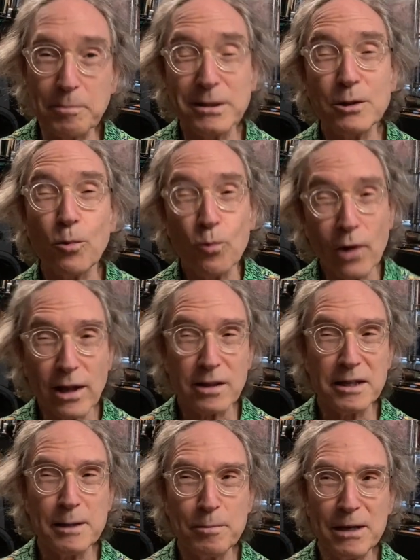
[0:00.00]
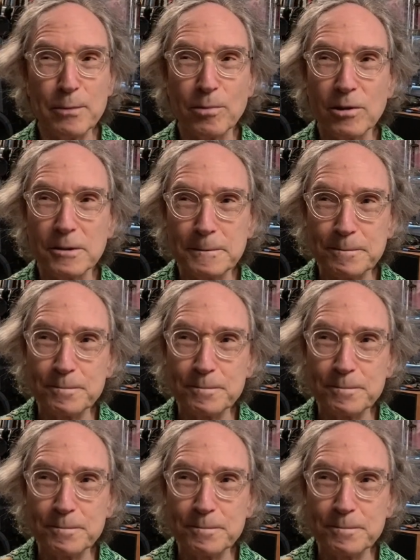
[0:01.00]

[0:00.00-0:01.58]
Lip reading: But the wealthy people,